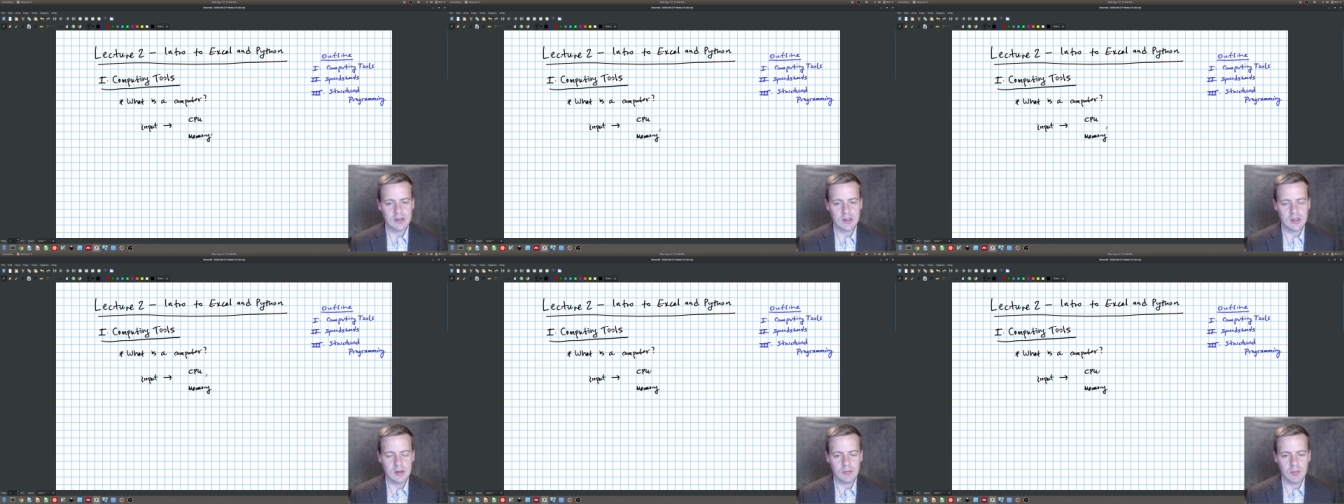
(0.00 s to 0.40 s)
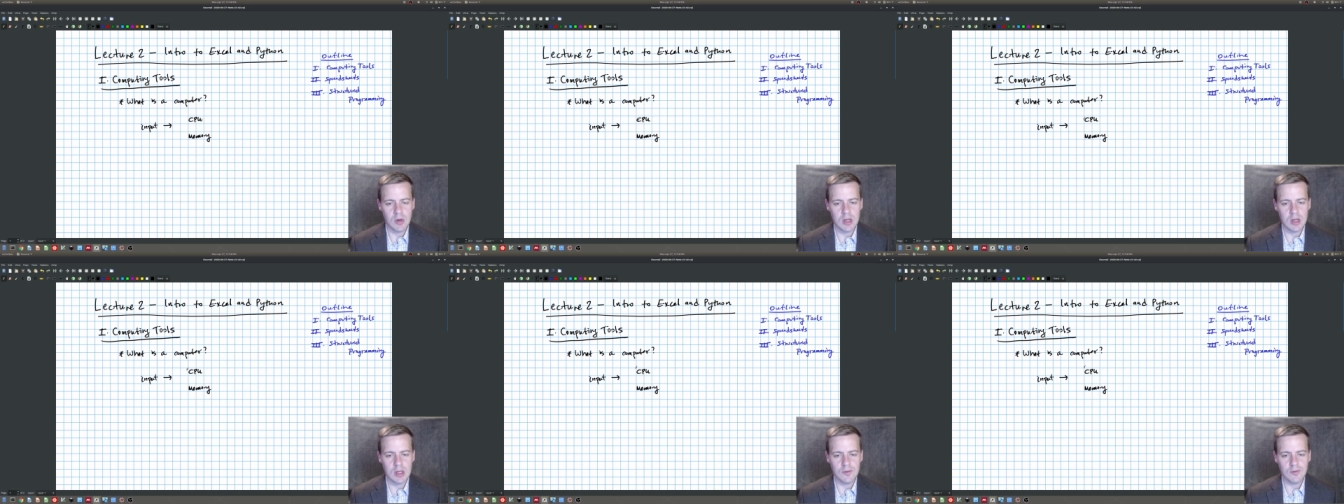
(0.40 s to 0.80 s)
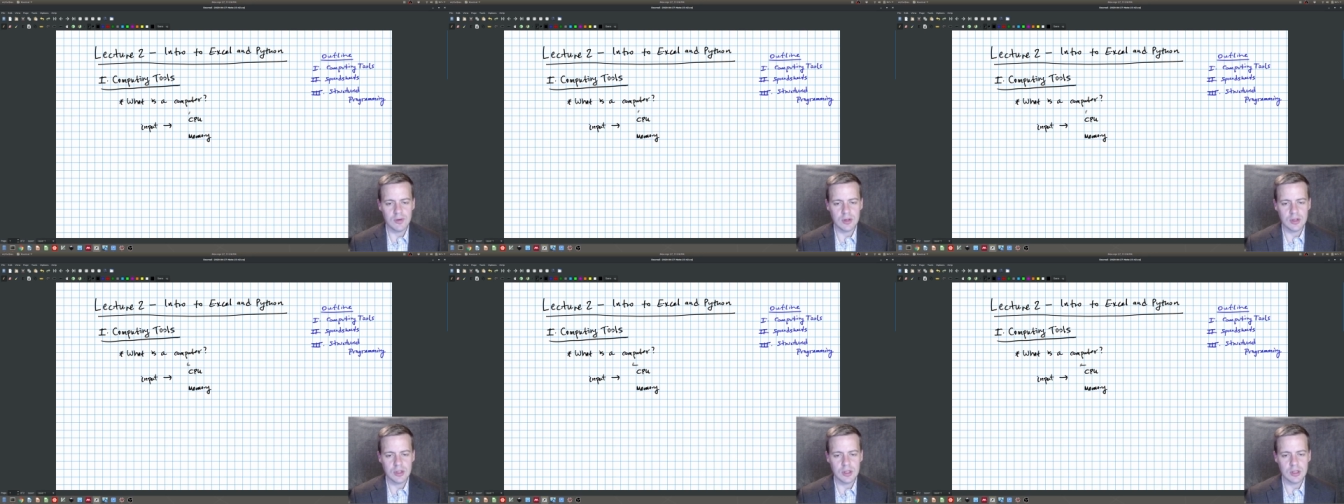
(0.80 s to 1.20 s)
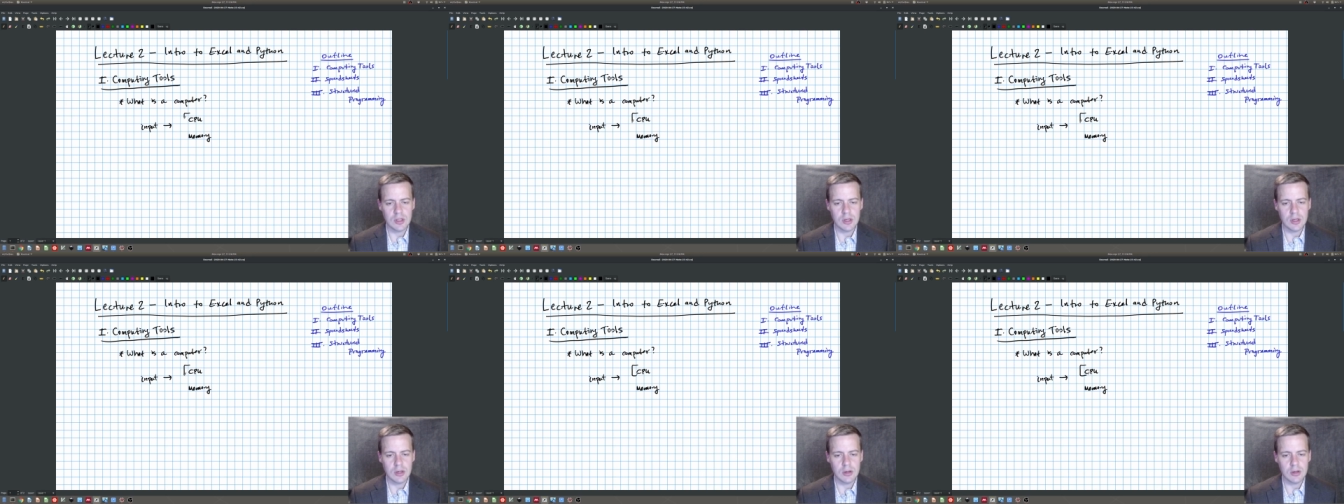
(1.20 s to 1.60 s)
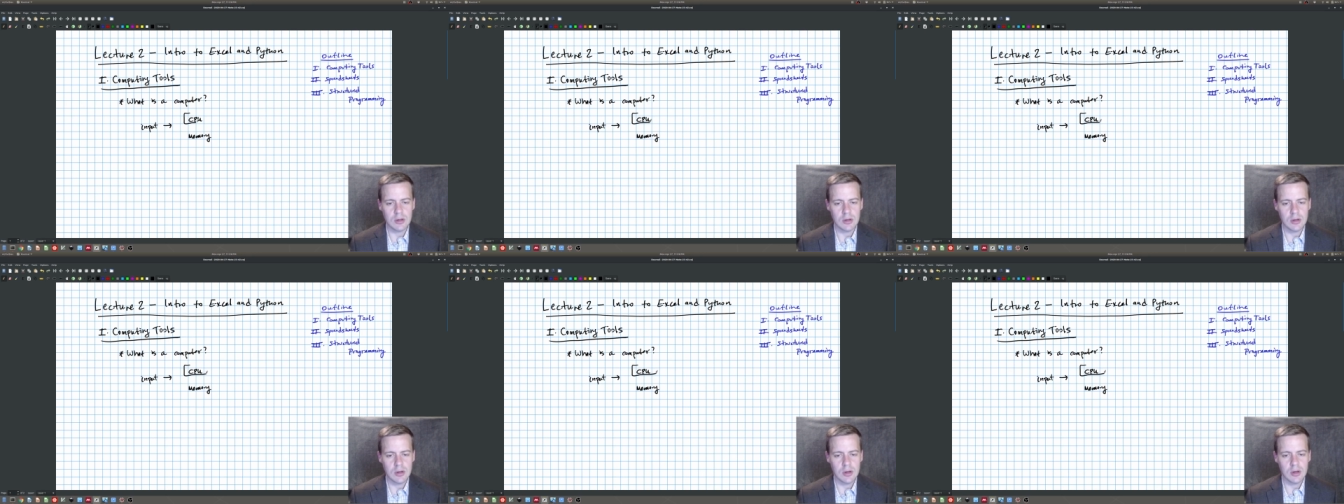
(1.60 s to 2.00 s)
in my definition here,
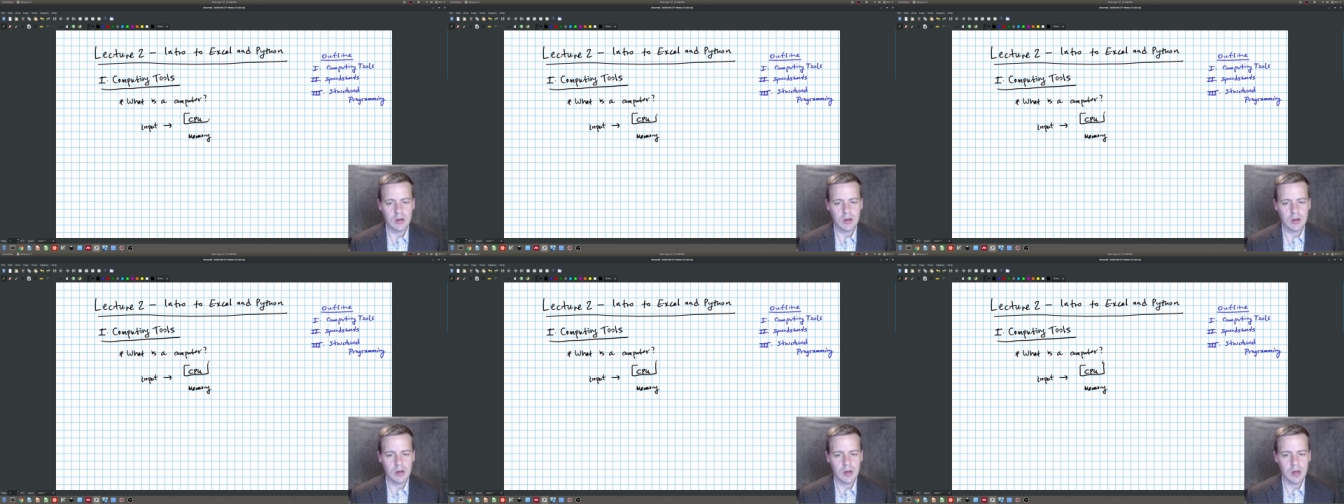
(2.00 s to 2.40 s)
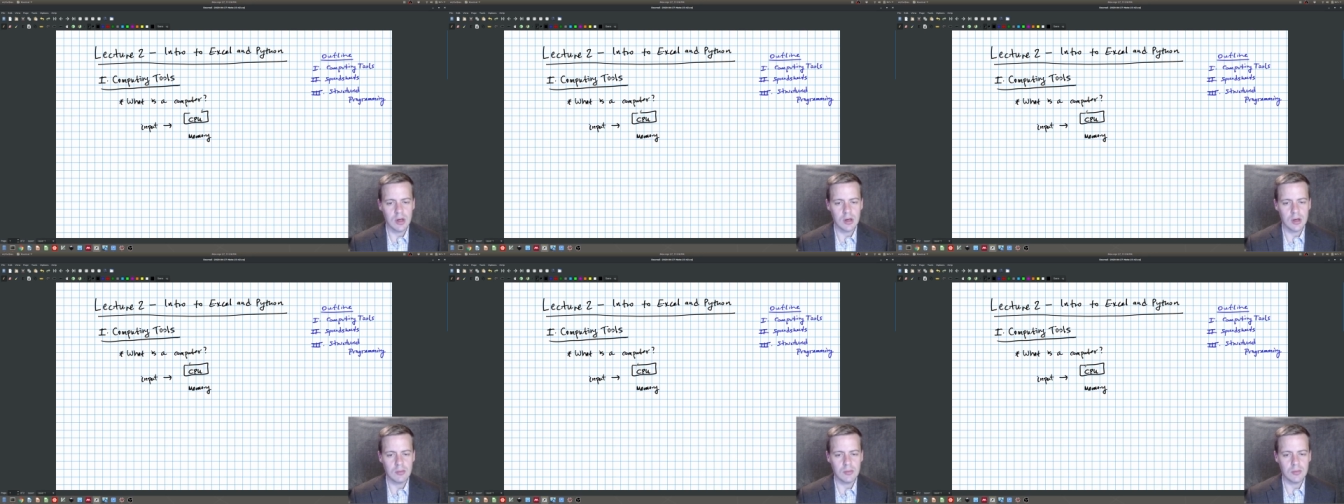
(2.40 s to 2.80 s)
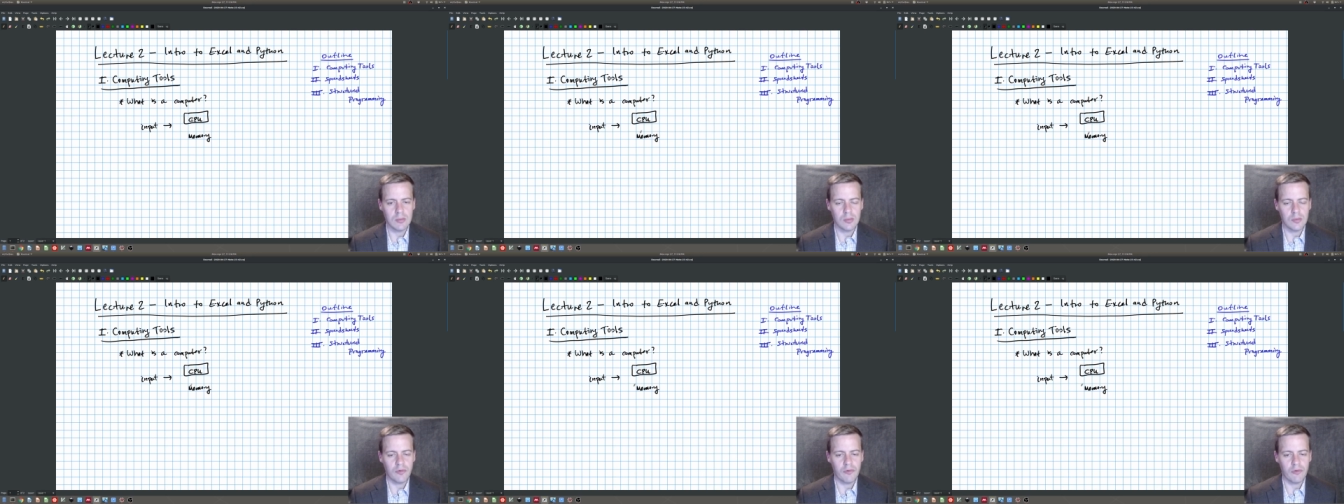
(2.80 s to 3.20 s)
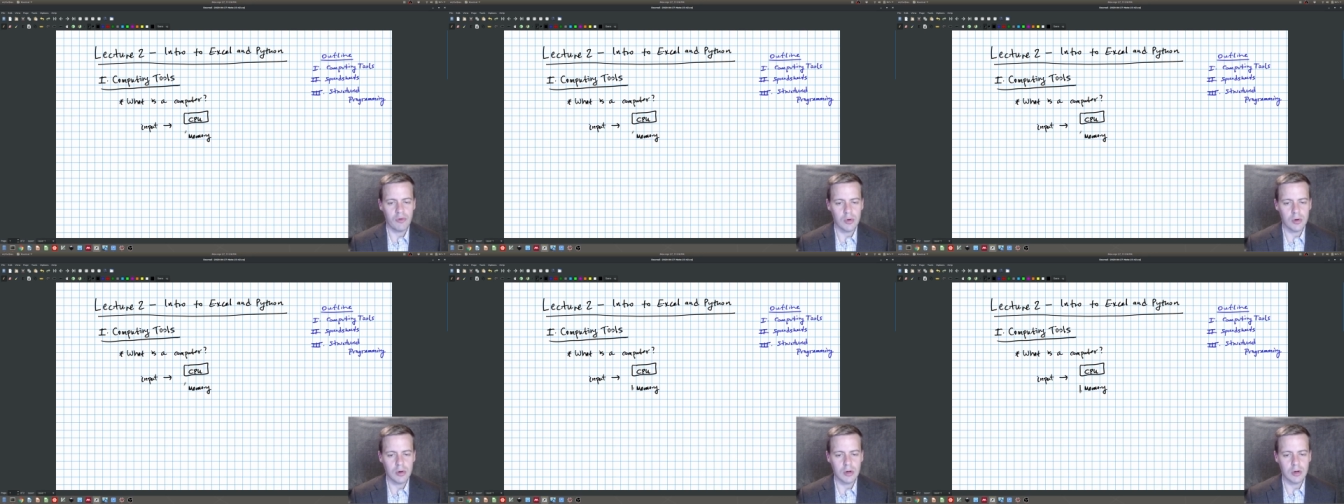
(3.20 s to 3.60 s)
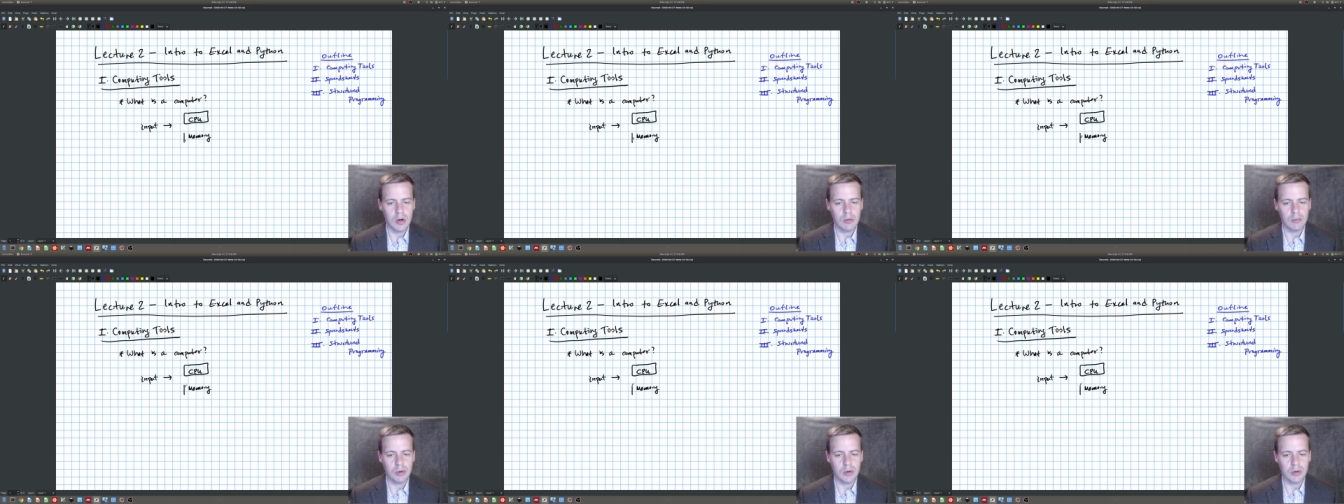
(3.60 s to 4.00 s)
4
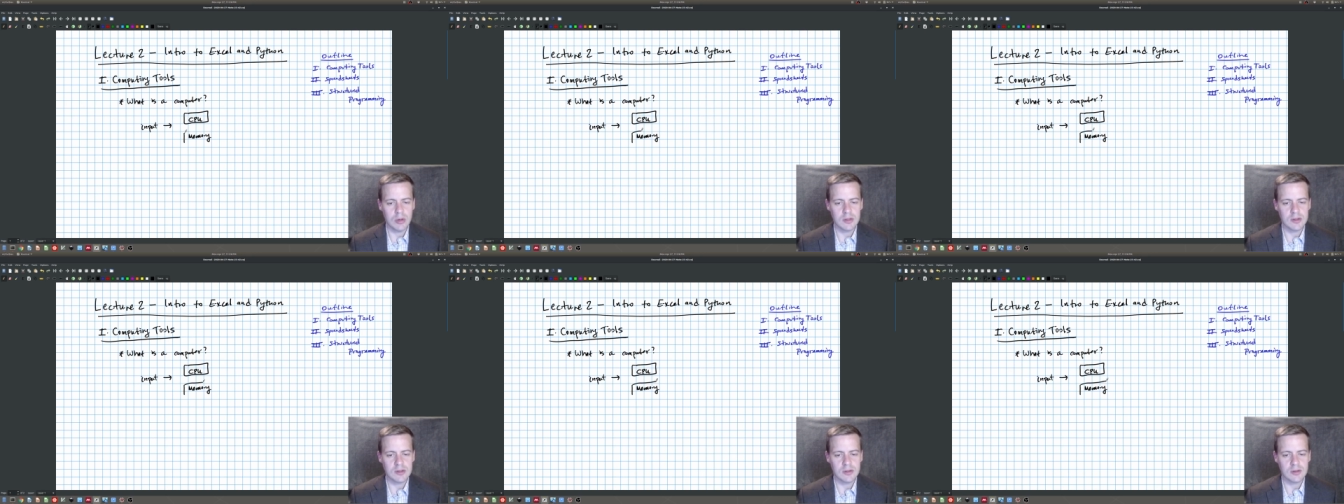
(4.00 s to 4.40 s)
components.